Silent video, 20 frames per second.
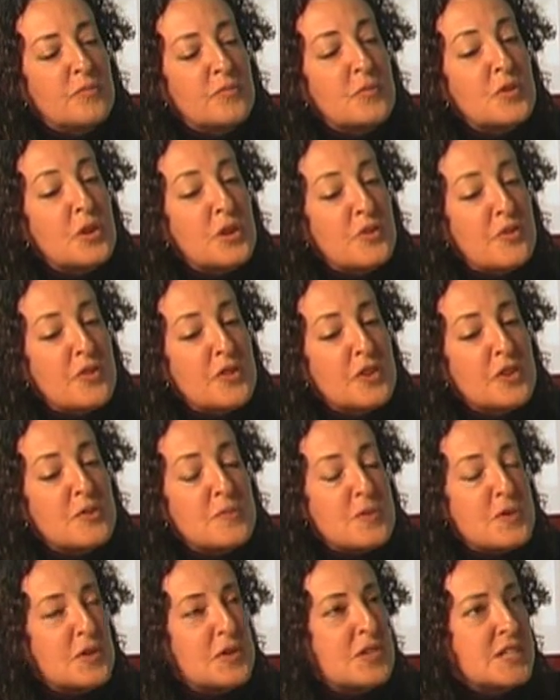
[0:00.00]
really for the
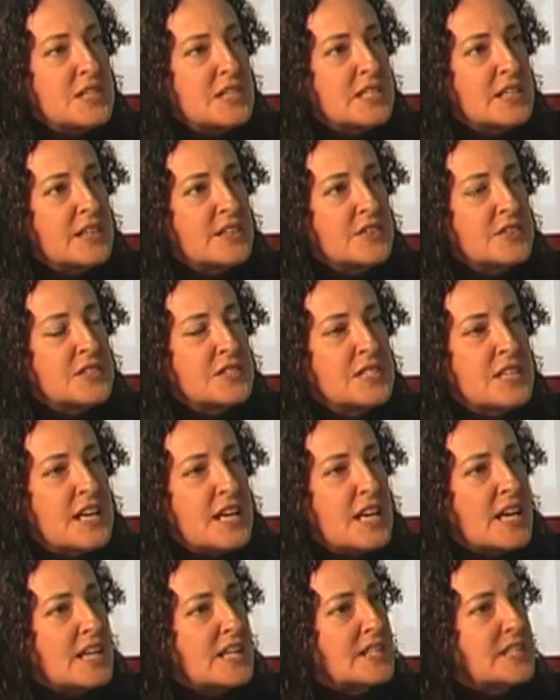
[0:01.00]
community to
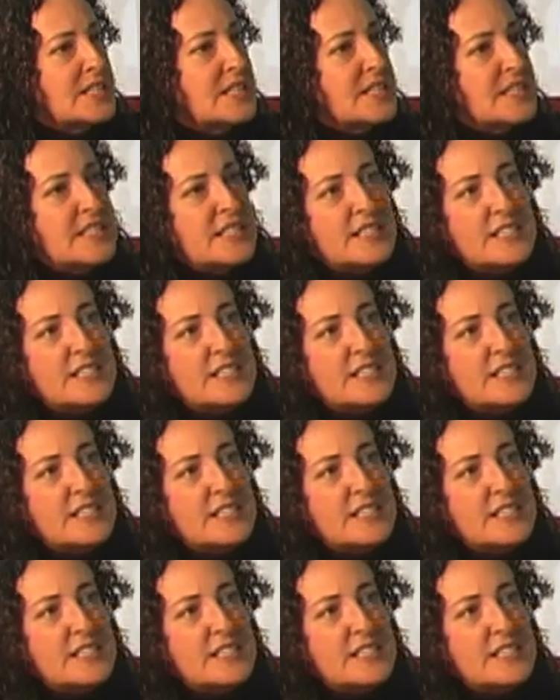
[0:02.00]
understand,